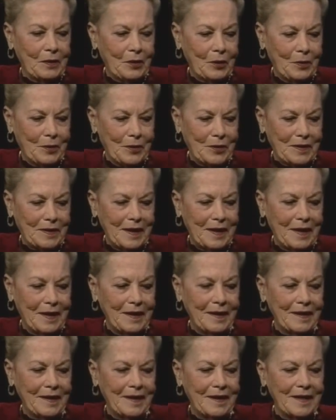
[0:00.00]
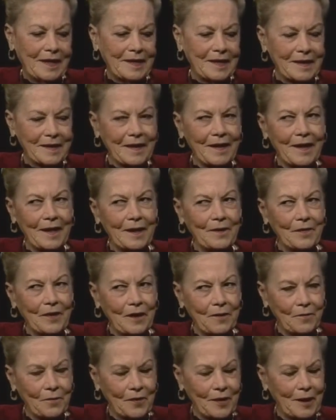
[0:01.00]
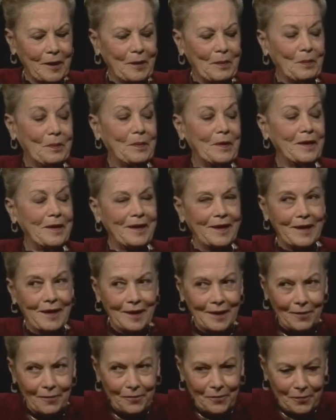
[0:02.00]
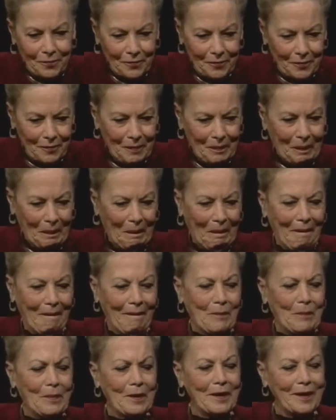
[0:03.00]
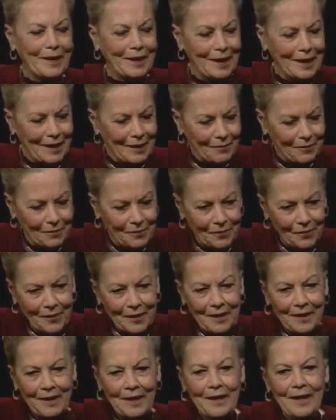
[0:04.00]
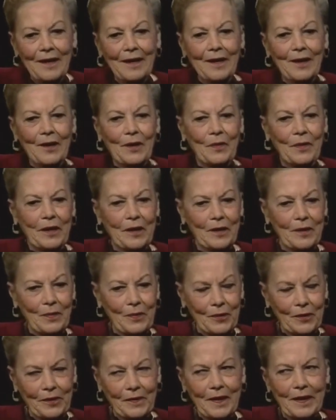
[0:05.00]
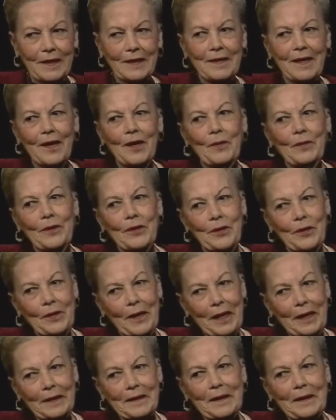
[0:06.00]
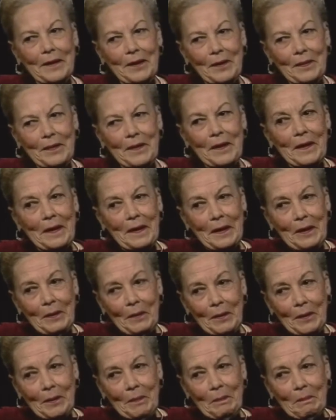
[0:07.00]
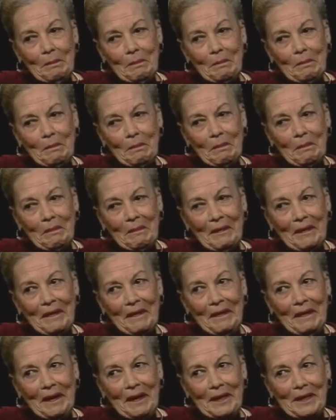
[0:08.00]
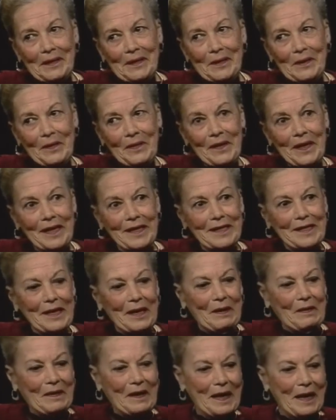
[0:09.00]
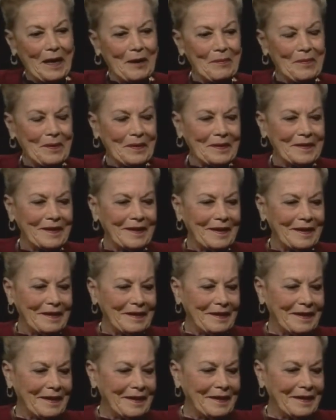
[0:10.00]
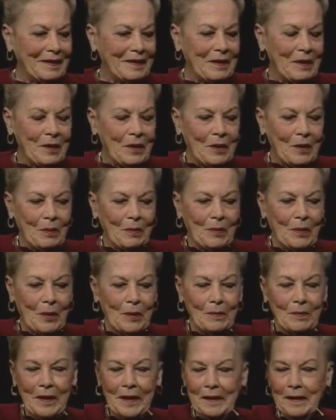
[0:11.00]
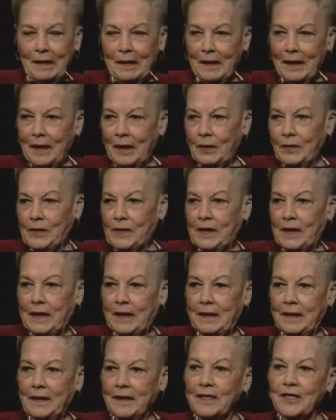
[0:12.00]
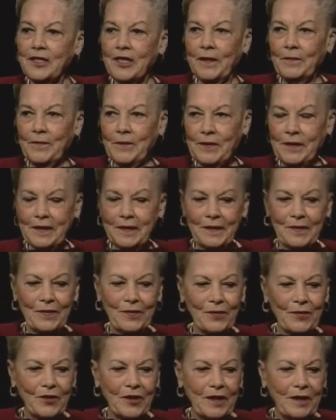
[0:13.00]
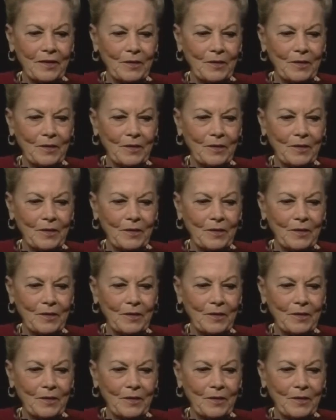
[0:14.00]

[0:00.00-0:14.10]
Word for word: Gerber saying, This is kind of iffy, but if, but if we can work things out, would you like to come to Iowa? mm And so that's how it happened. And I bought my little house on Jefferson Street,